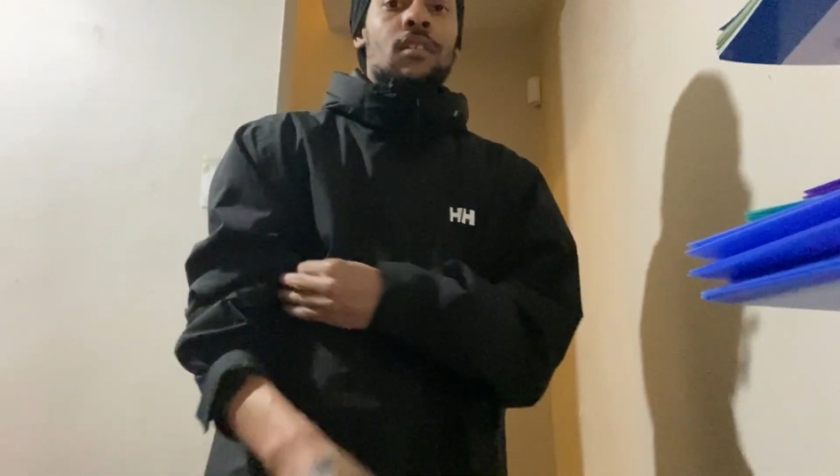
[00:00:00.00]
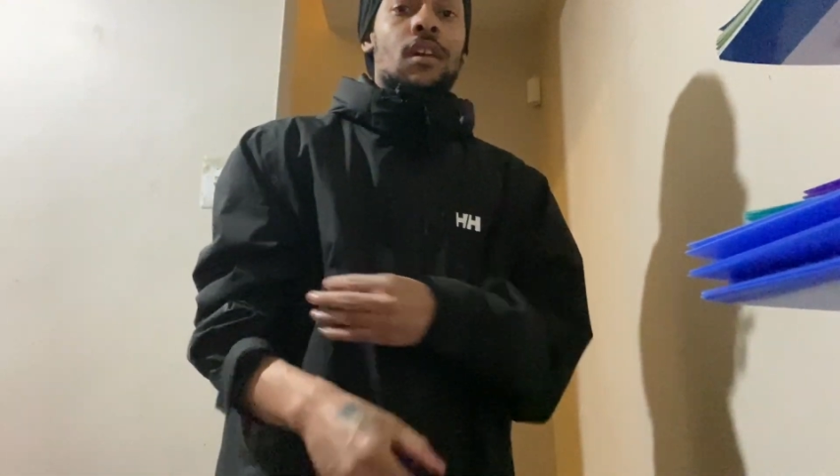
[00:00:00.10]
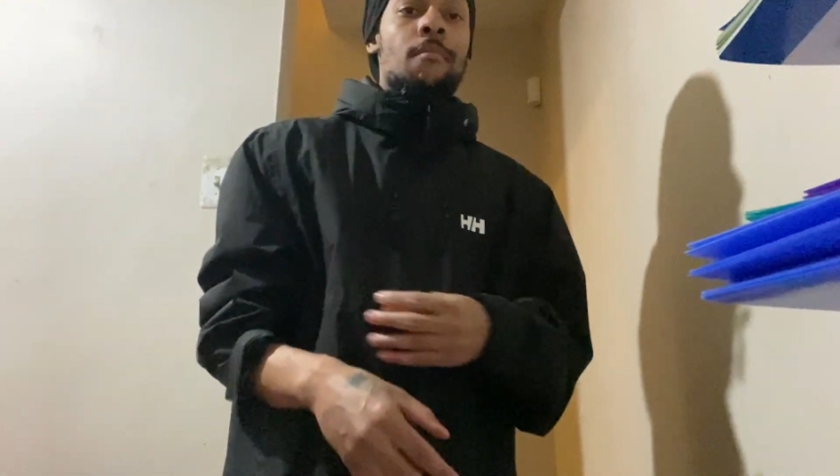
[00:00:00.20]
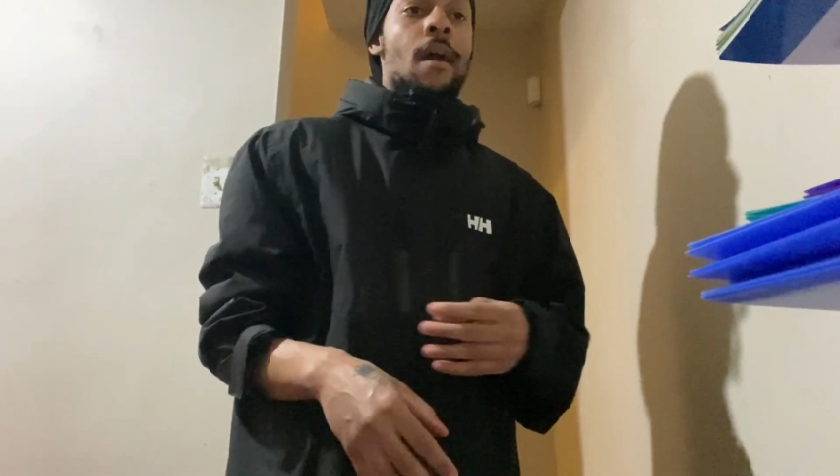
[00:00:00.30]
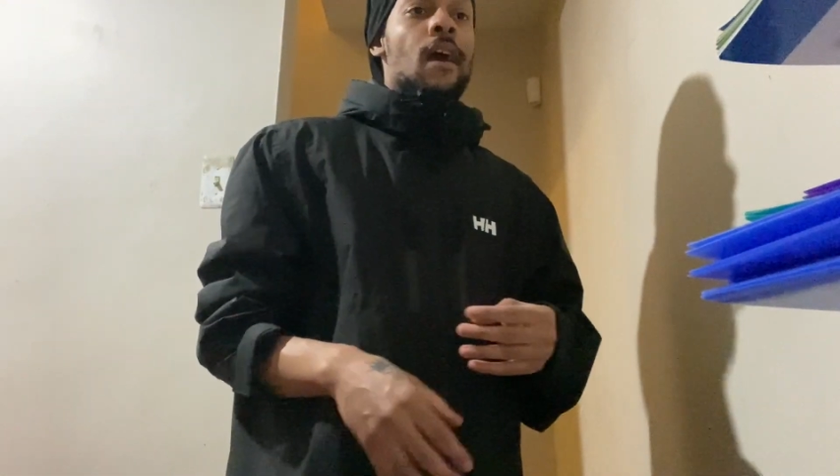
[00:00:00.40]

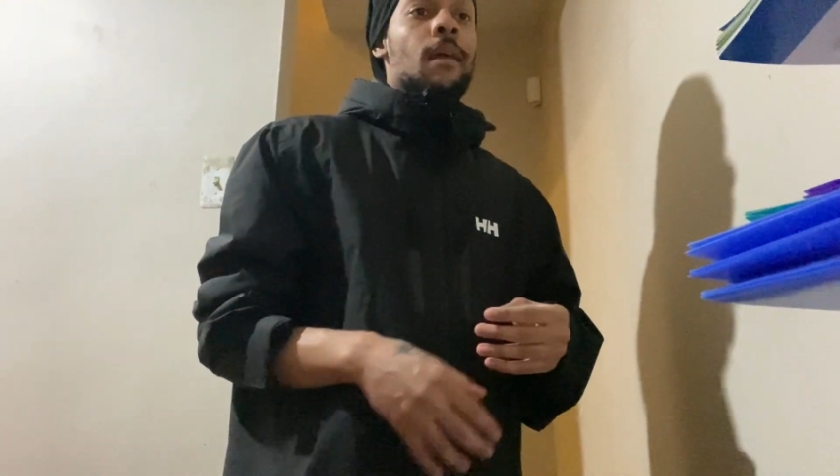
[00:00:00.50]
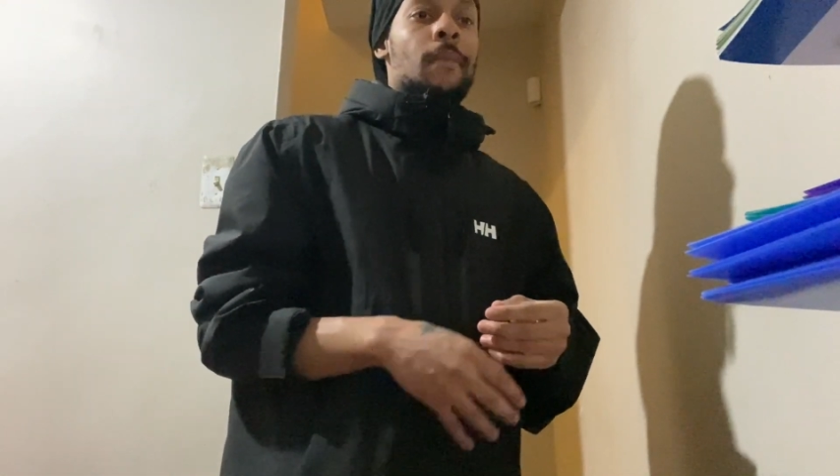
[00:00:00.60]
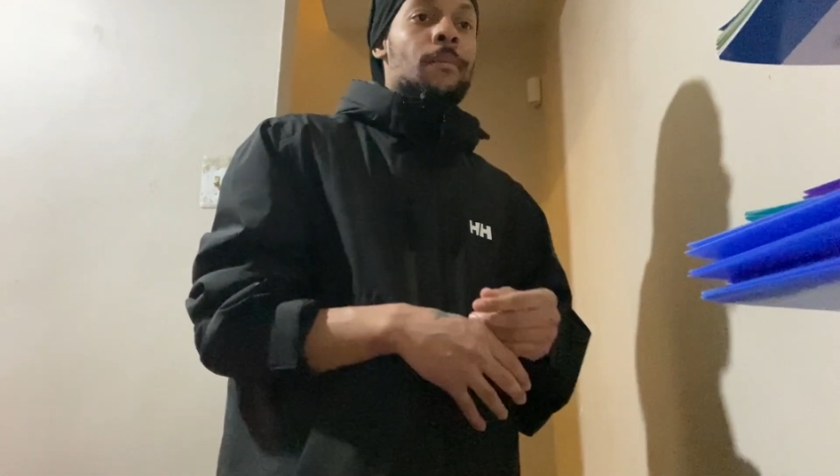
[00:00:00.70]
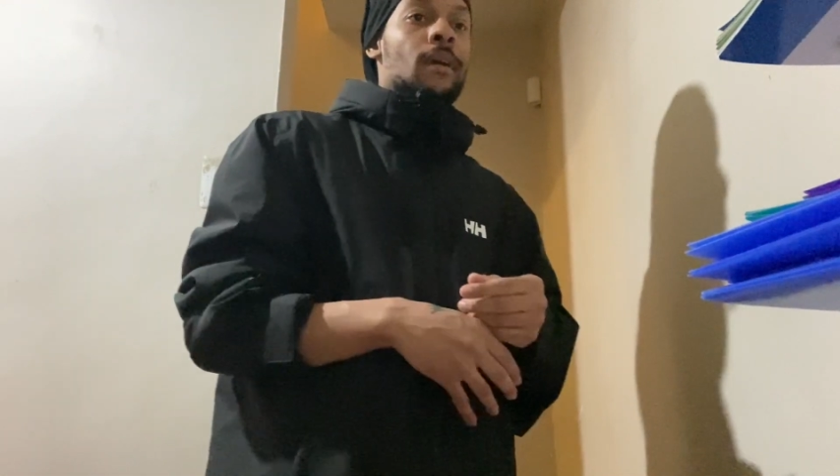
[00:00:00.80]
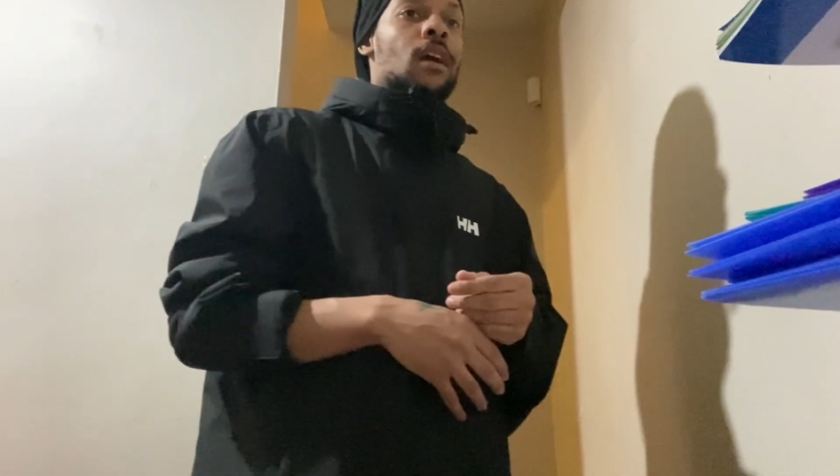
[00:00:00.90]
Get mad at
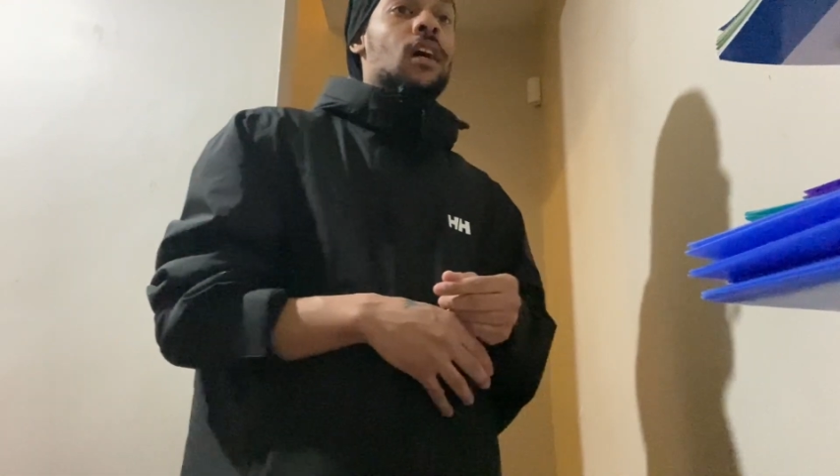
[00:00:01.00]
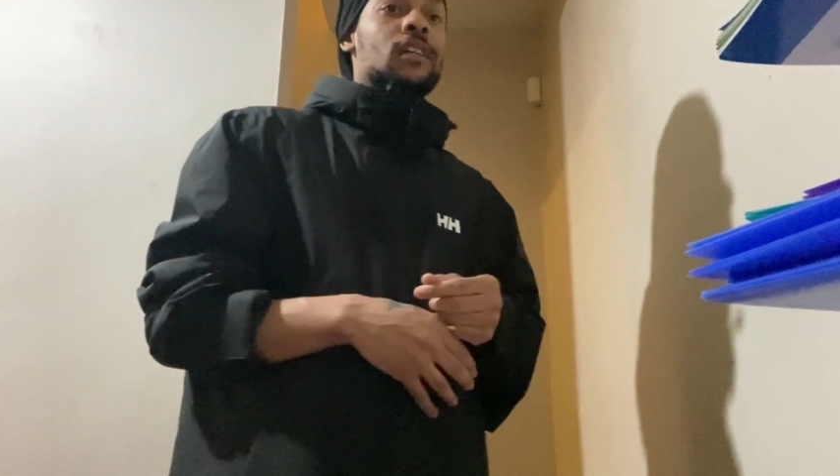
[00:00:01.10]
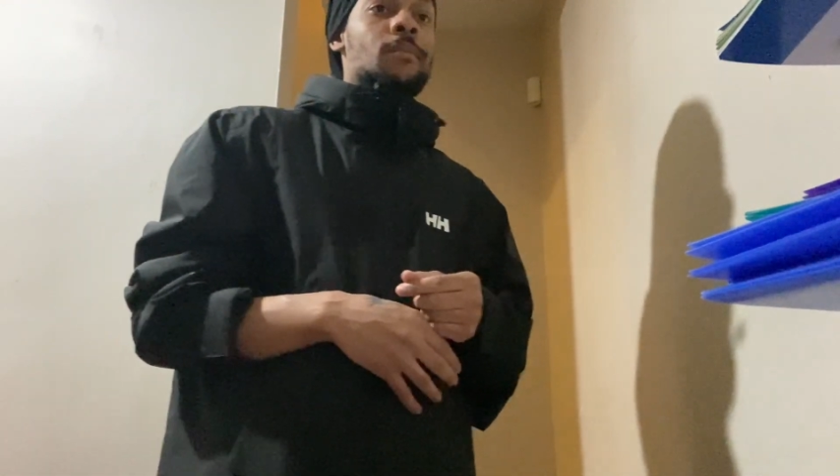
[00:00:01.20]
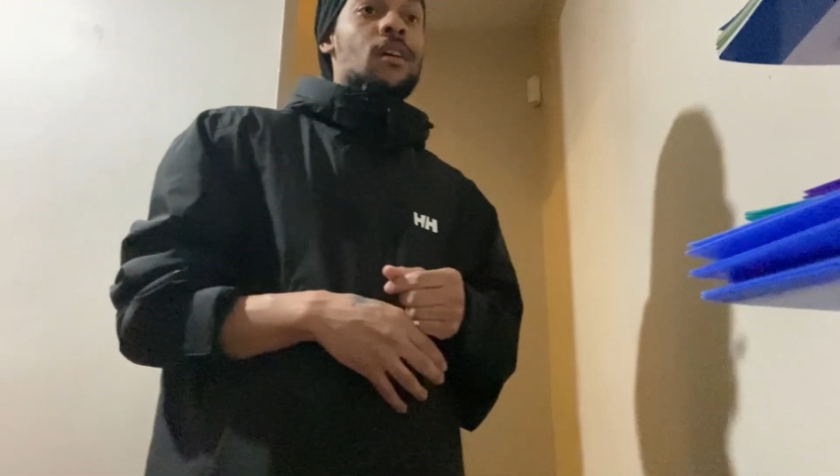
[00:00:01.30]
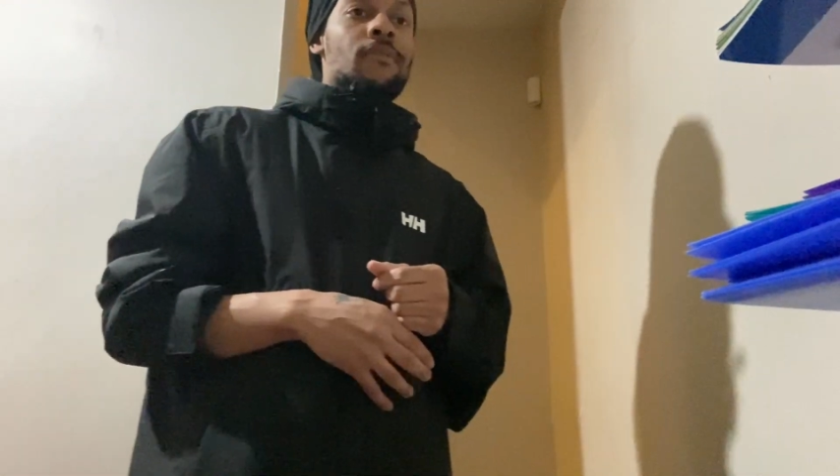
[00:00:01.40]
me
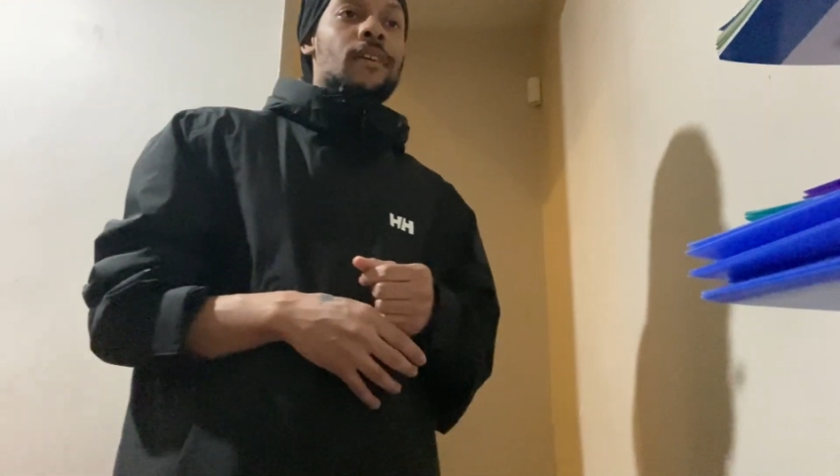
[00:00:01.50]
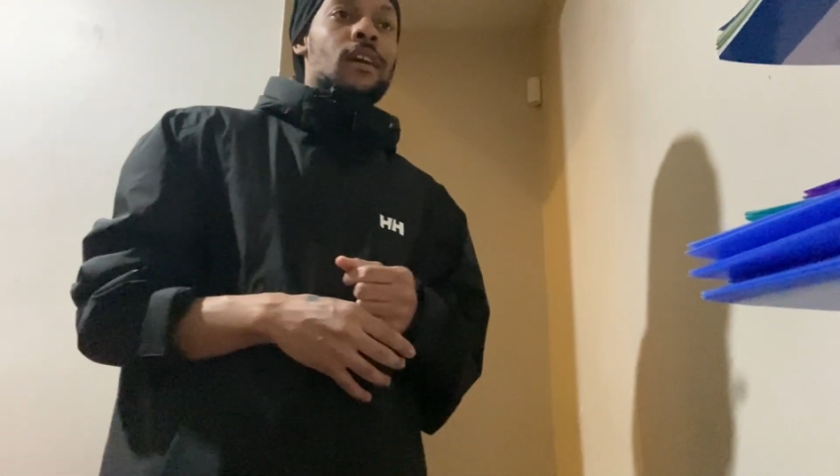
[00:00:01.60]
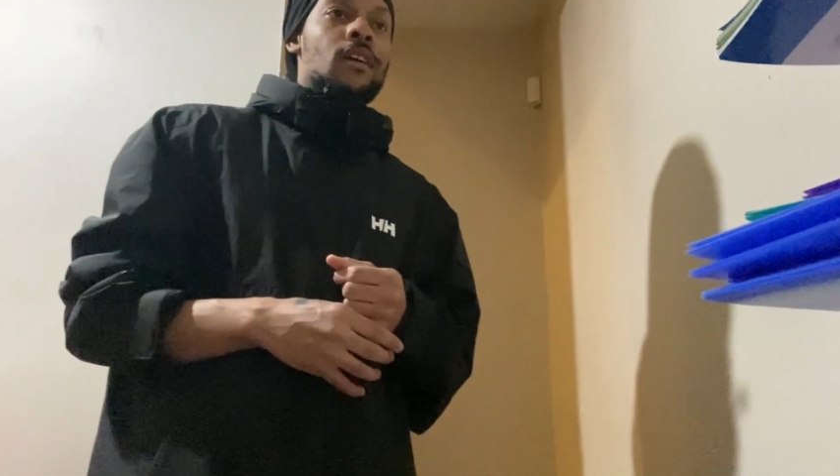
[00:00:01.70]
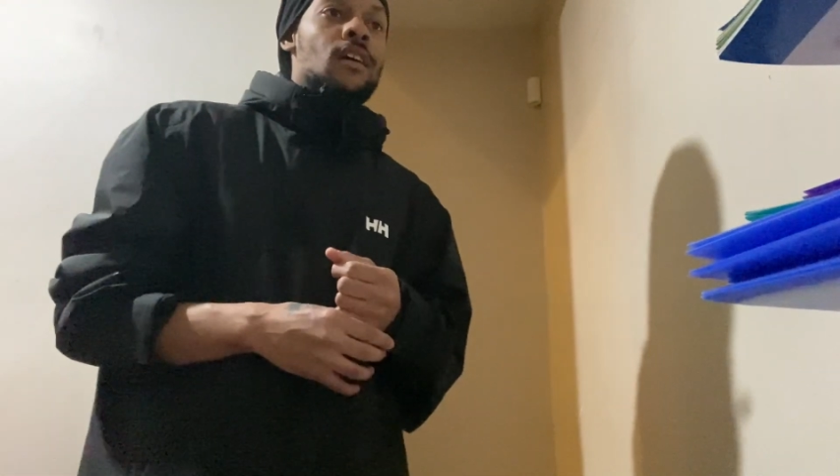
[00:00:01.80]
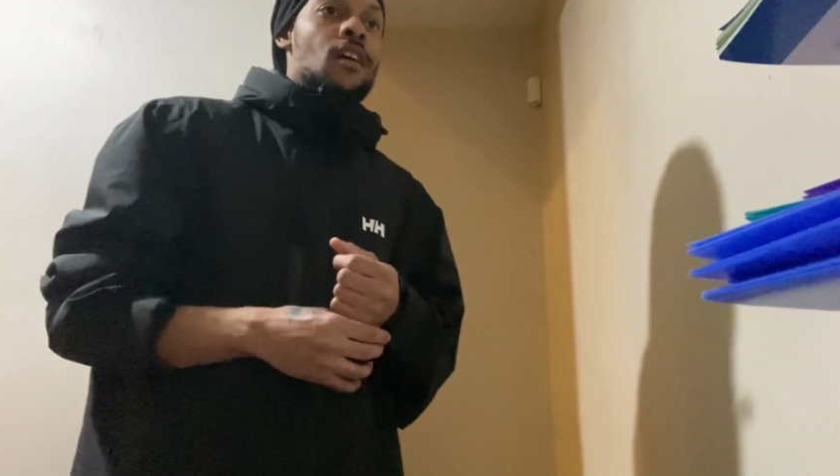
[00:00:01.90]
because, motherfucking,